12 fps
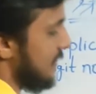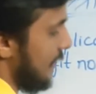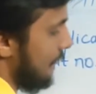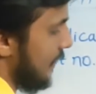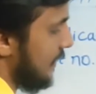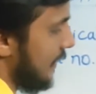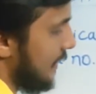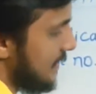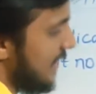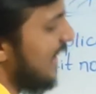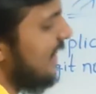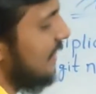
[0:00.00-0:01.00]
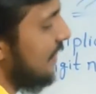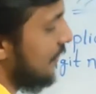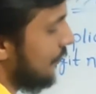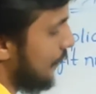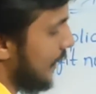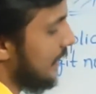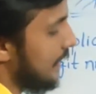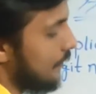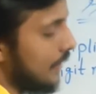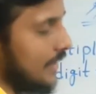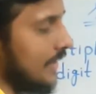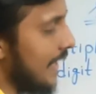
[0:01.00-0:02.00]
7 3s are
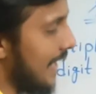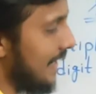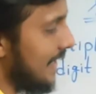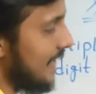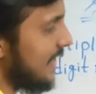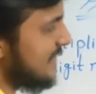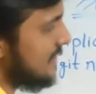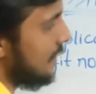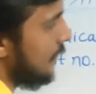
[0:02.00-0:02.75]
21. Carry is